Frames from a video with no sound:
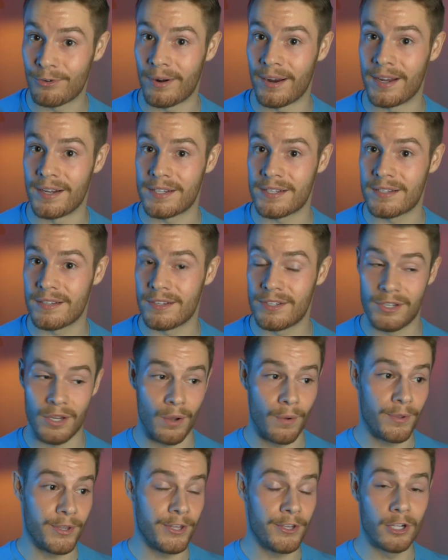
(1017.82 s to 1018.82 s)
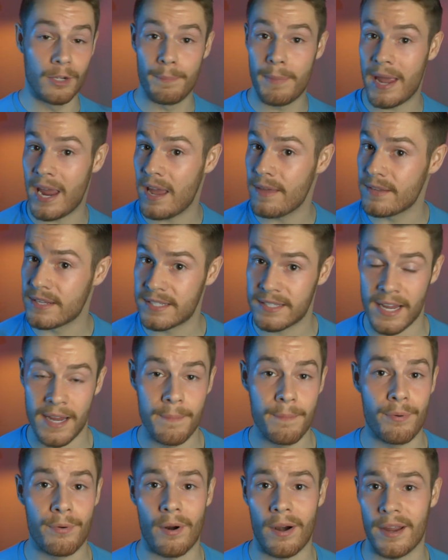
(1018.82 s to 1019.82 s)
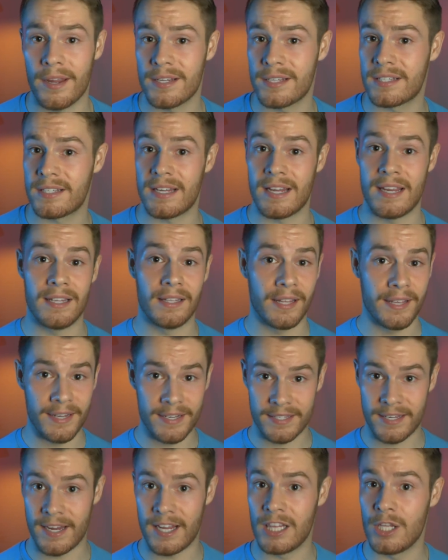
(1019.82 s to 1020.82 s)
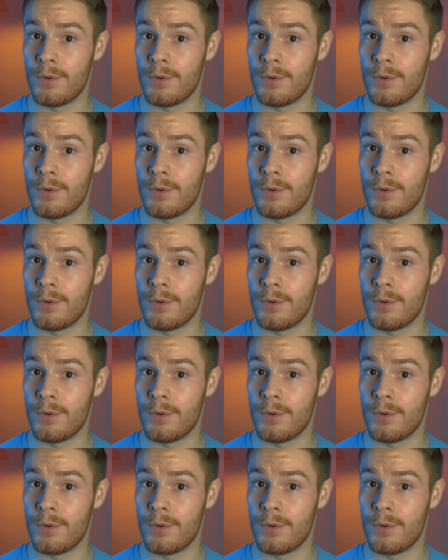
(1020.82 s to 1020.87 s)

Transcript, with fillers: rights. So you'll pay the same price in Lake St.